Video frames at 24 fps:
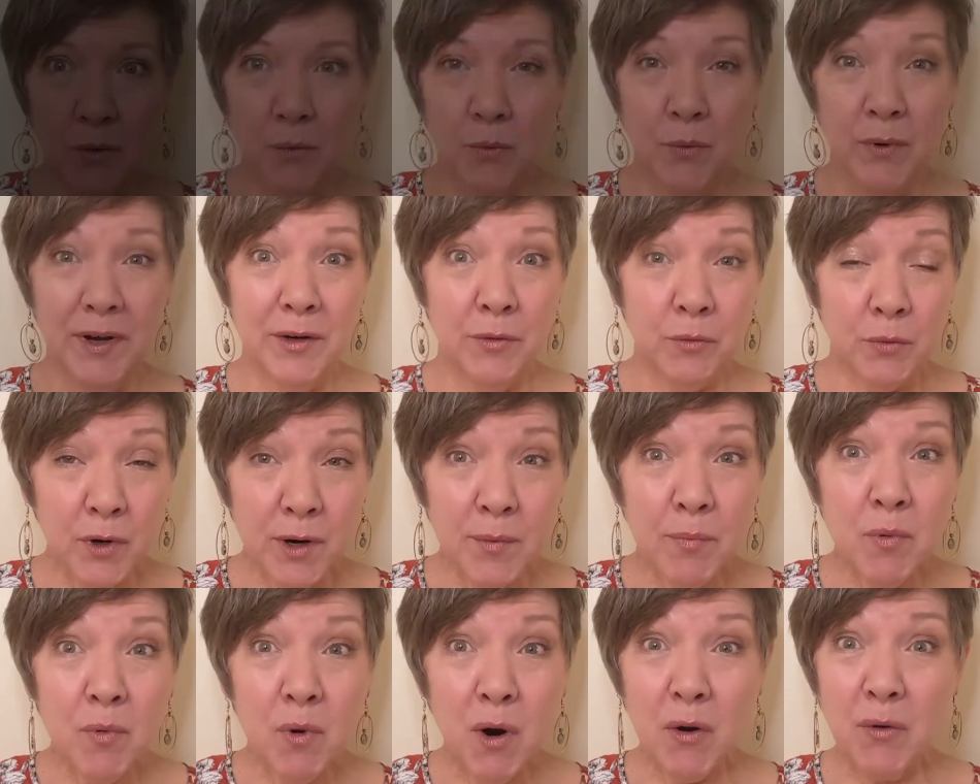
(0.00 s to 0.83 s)
When
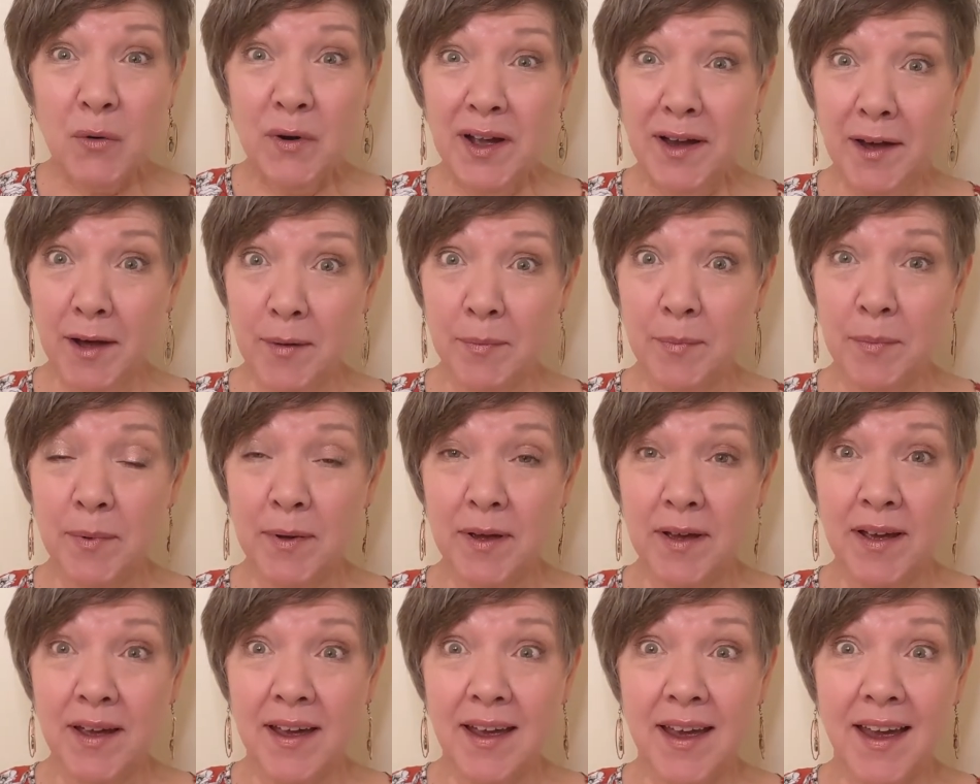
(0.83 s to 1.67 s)
Rip woke up,
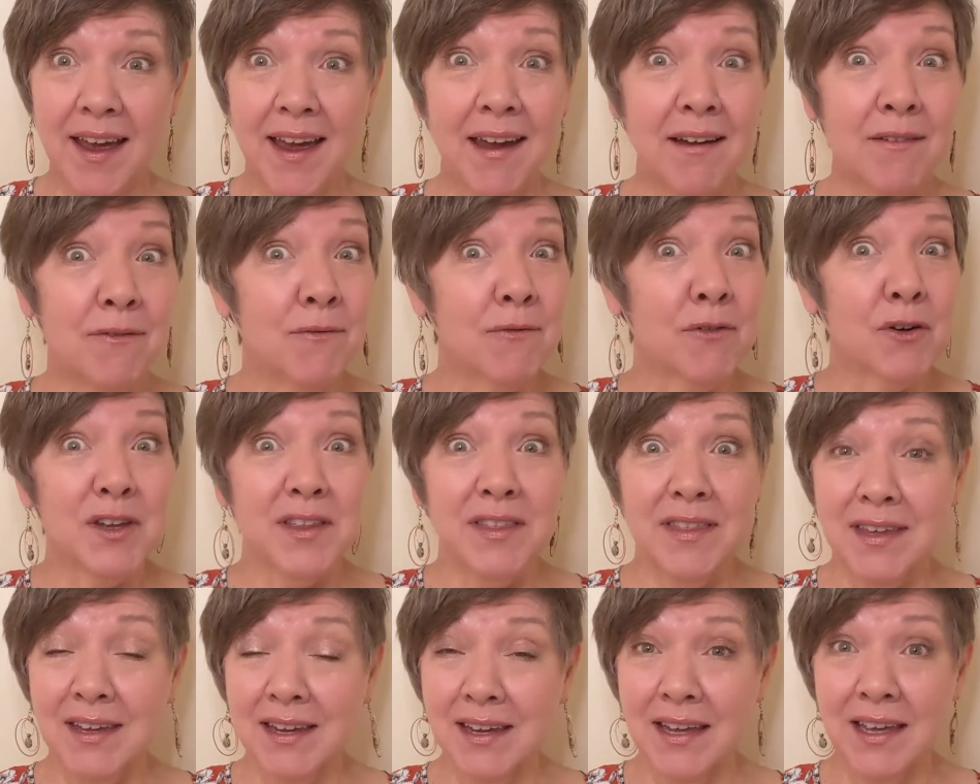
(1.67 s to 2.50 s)

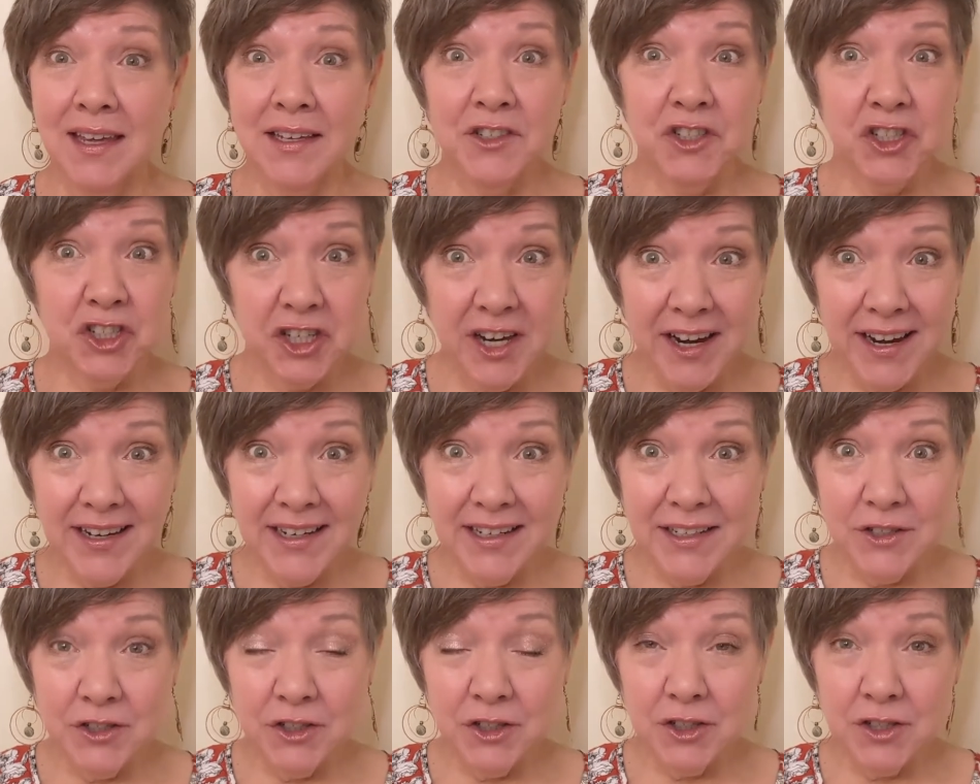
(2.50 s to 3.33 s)
everything had
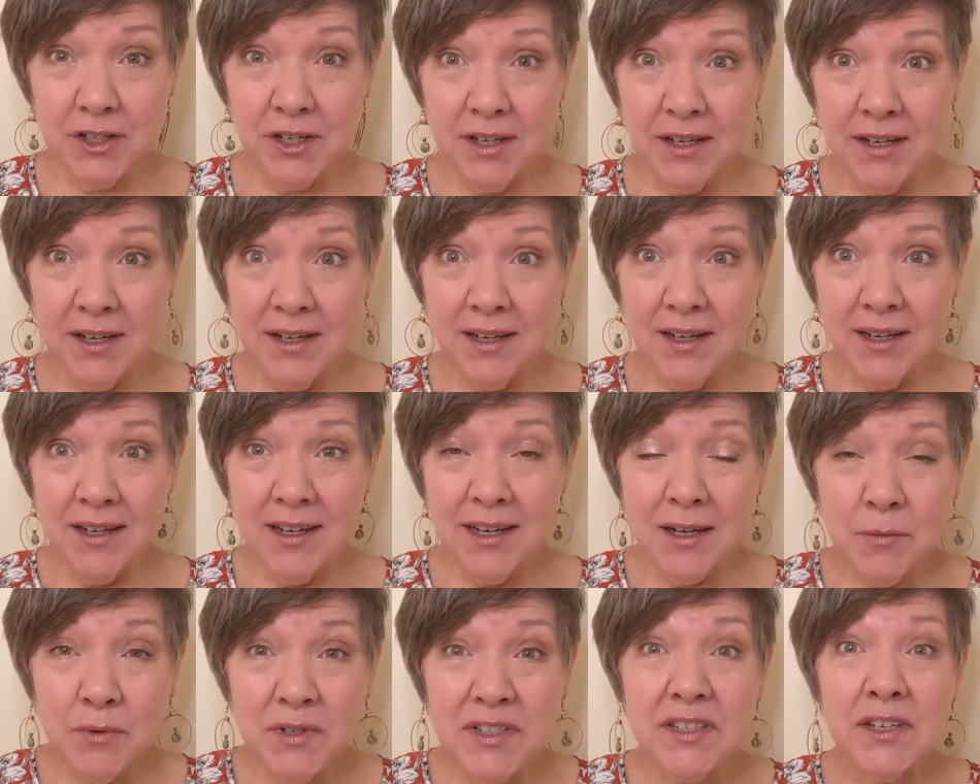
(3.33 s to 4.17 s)
changed.
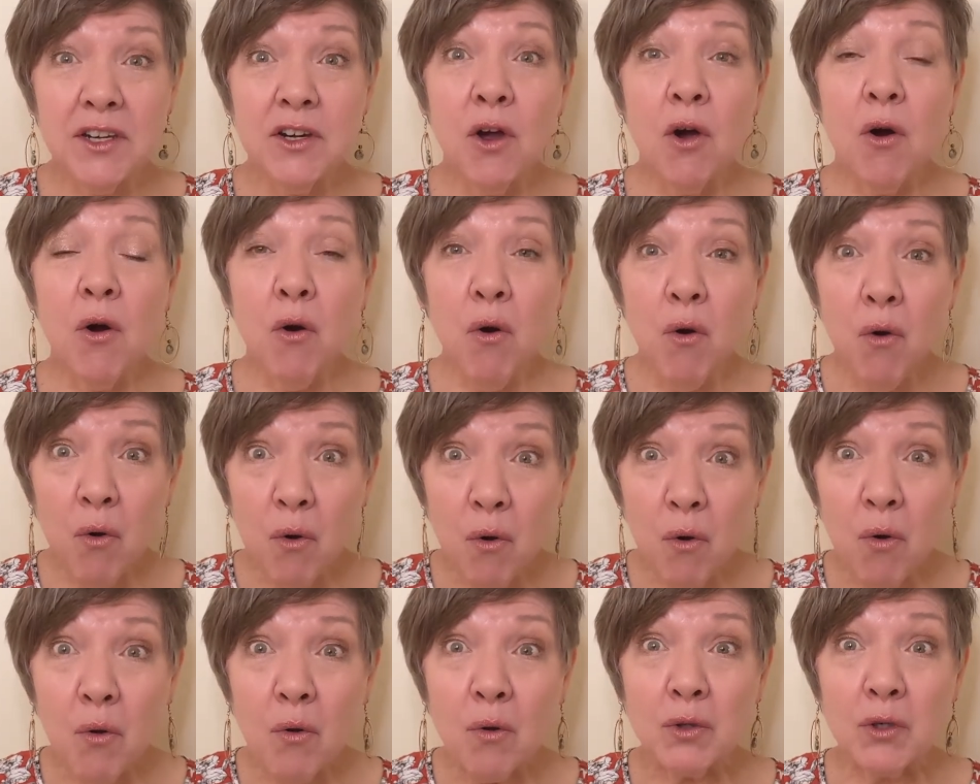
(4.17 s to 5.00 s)
He was an
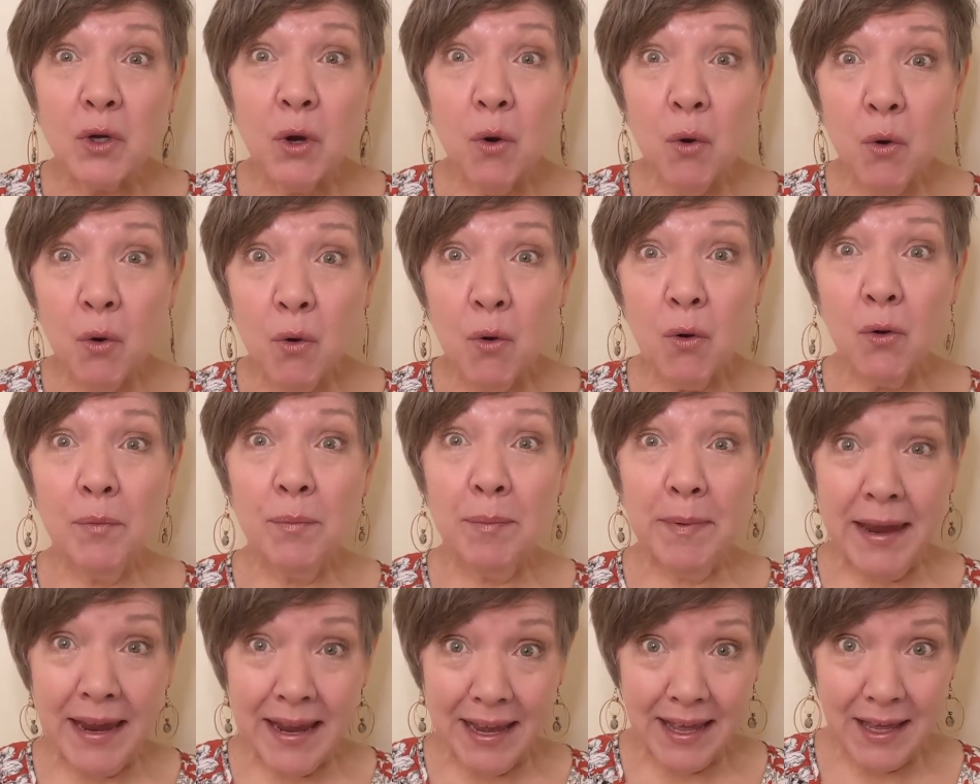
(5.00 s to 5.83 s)
old, old
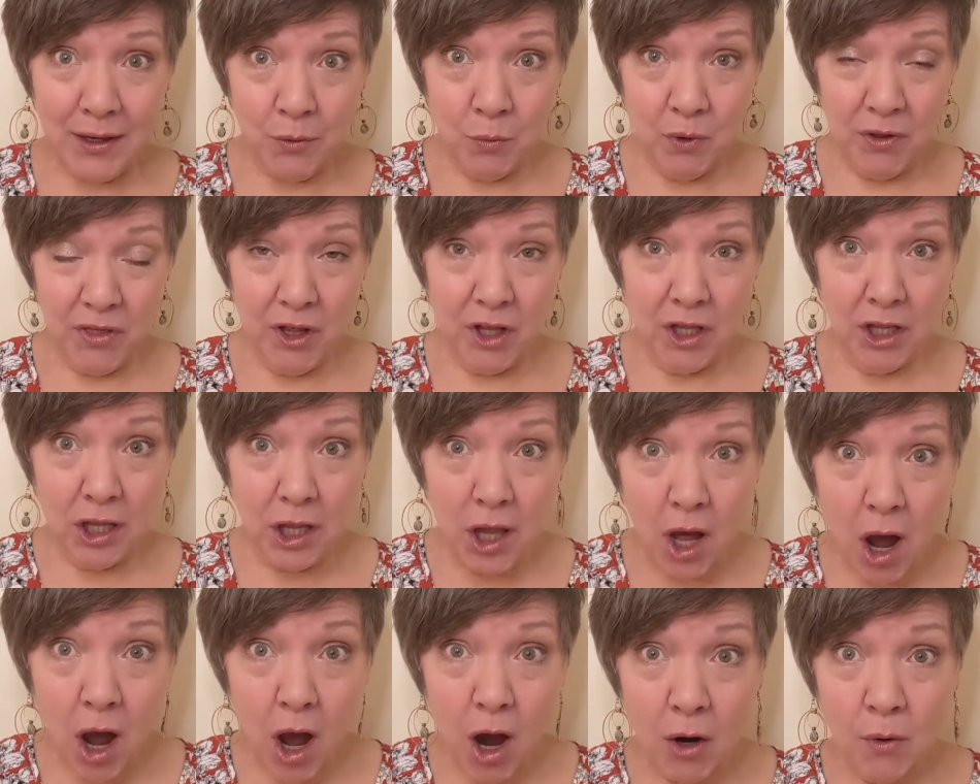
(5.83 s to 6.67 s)
man with a
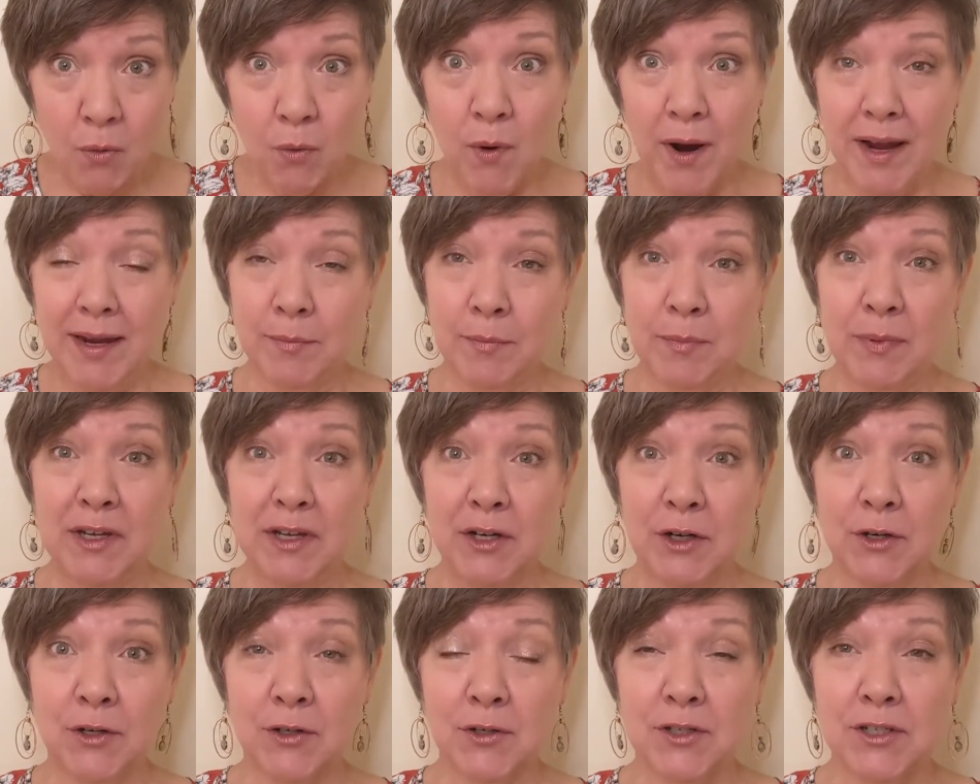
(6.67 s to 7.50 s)
long white
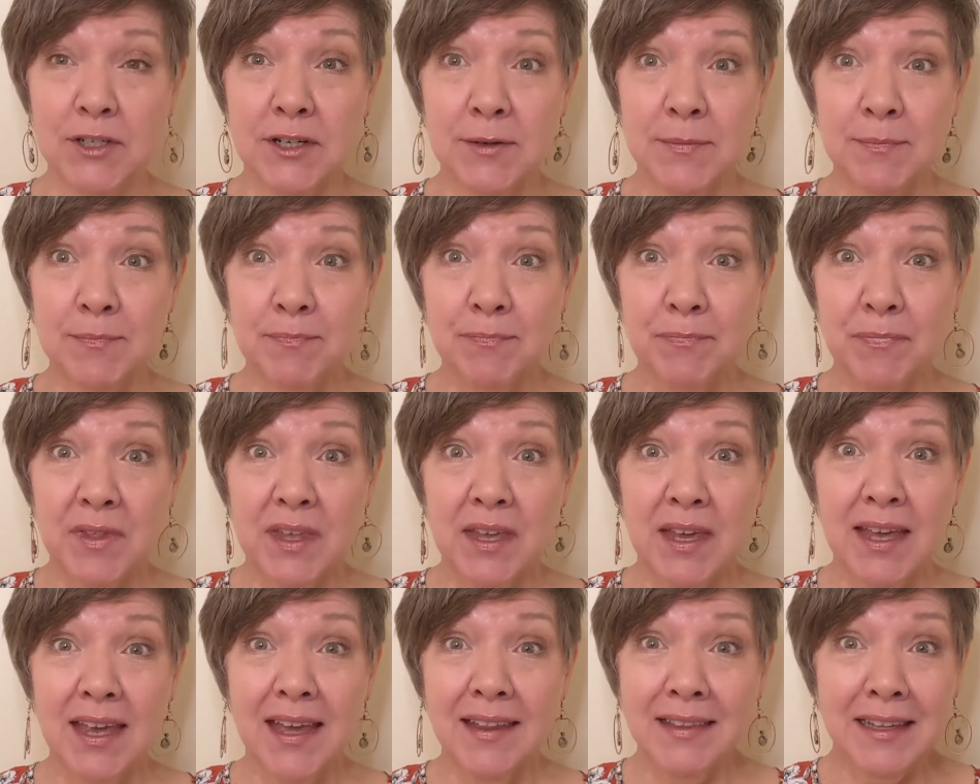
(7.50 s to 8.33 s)
beard,
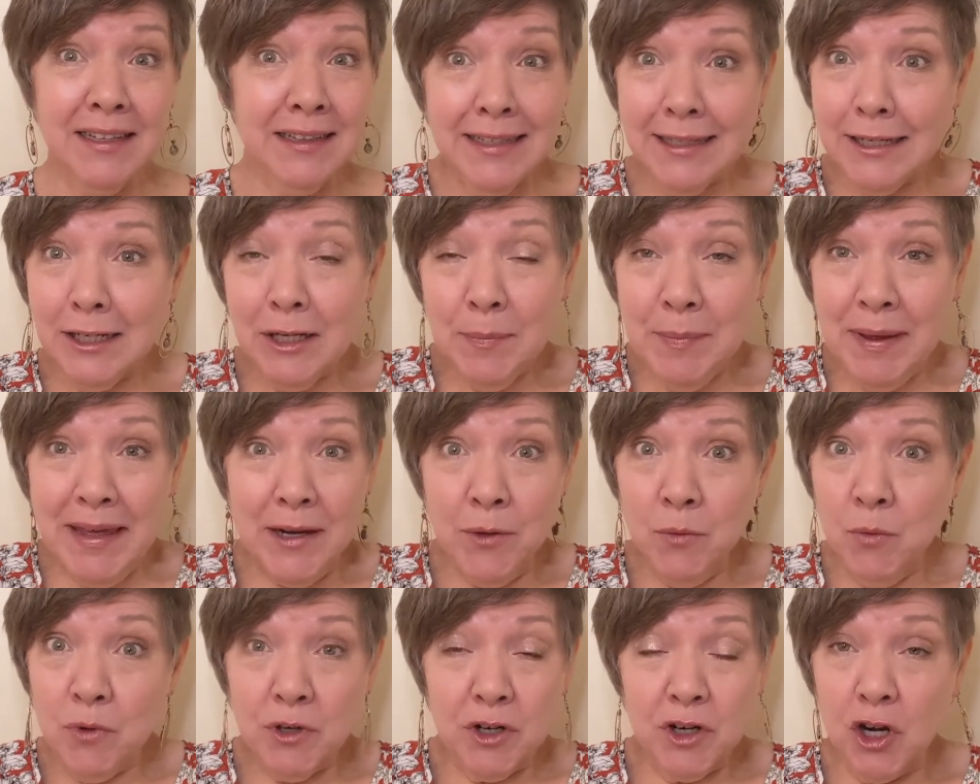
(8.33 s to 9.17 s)
and the little
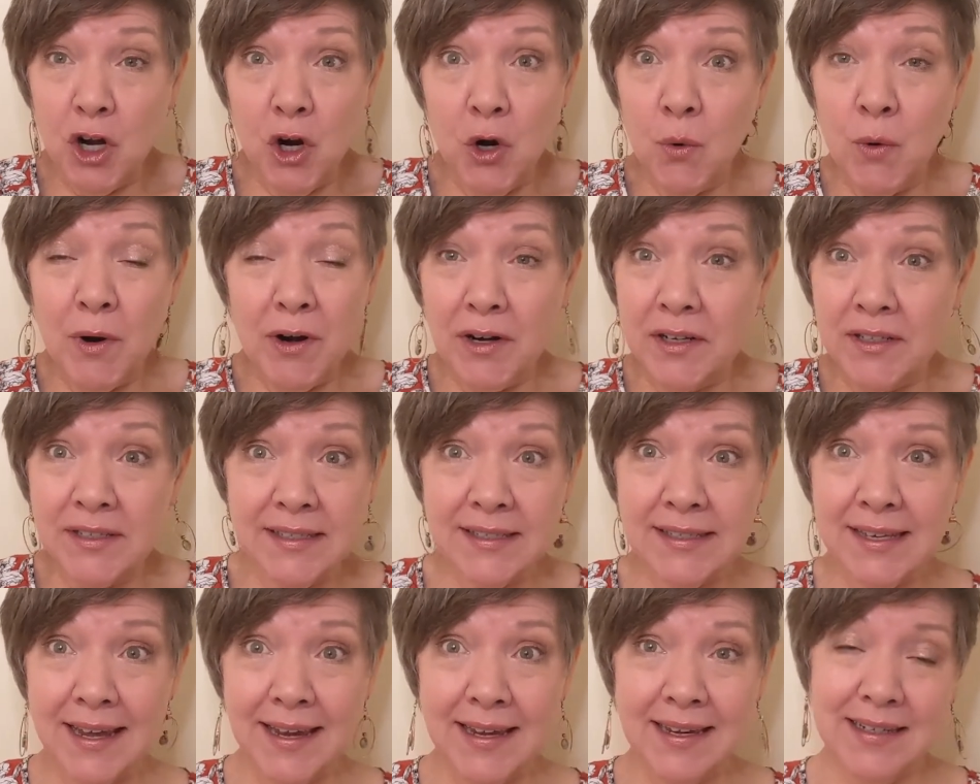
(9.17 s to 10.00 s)
men were nowhere in
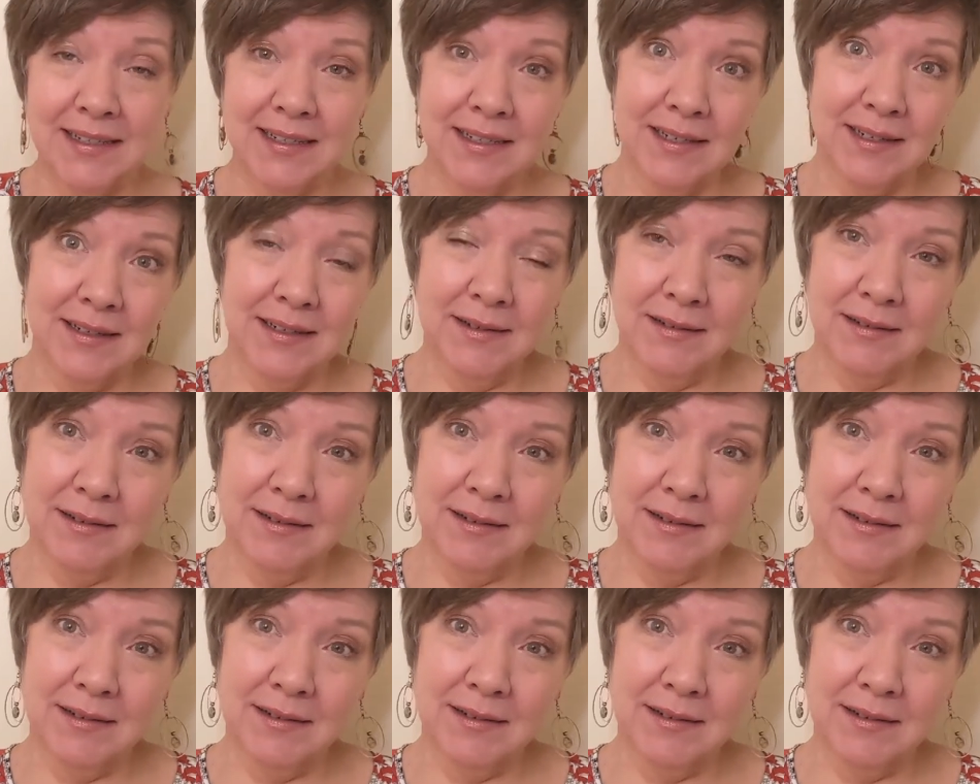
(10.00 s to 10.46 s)
sight.